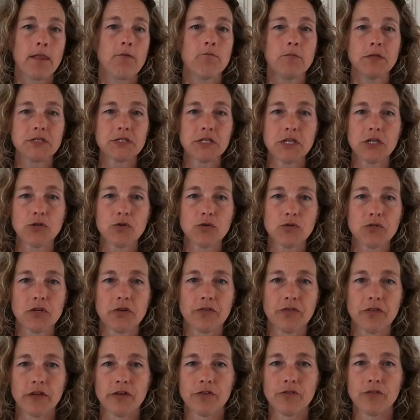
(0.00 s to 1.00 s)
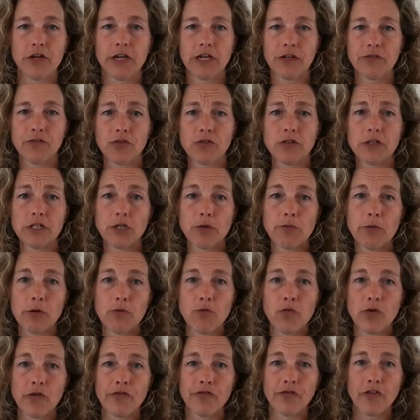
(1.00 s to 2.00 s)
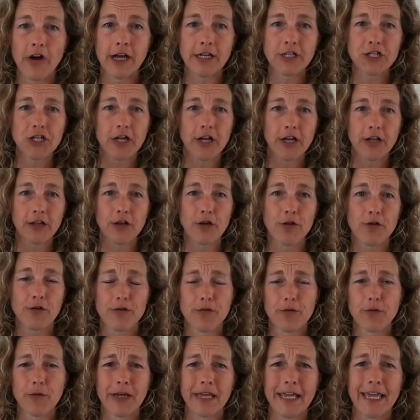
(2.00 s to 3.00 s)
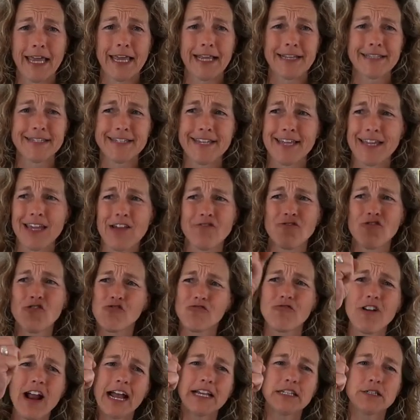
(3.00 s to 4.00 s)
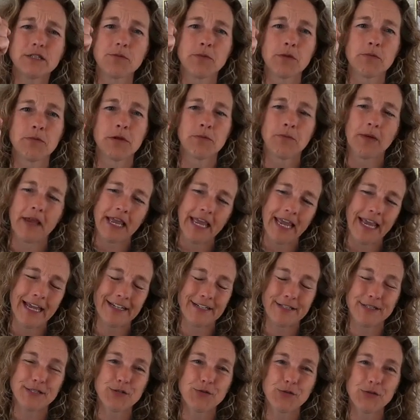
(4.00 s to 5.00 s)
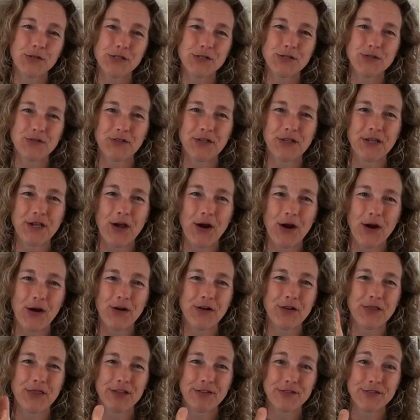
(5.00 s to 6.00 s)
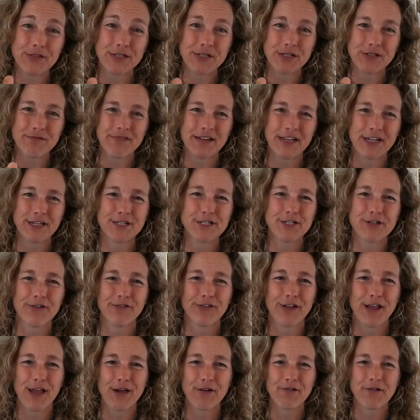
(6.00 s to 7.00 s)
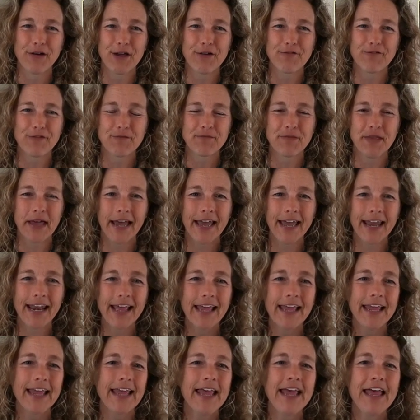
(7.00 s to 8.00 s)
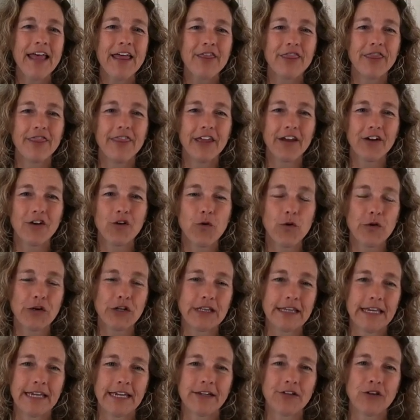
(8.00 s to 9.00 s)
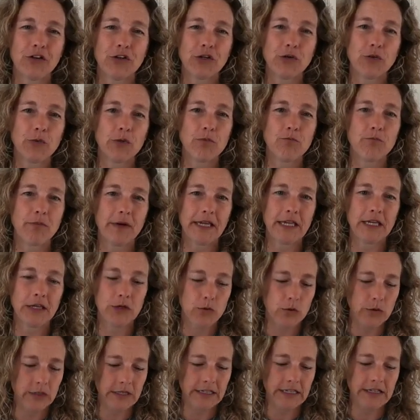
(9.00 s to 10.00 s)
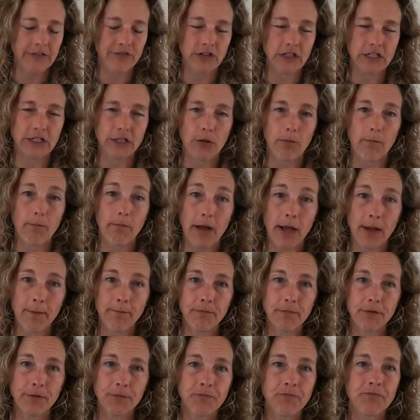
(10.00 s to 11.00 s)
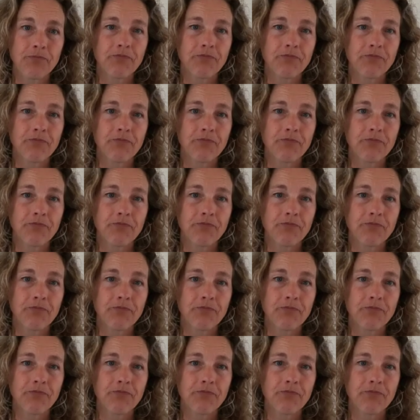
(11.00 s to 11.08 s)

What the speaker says: Mosquitoes, on the other hand, they're a little bit more fragile, although I can say I've grasped them in my hand and squeezed really hard, and they've still managed to fly away from that. They're going to land on you and bite you and leave a little bump.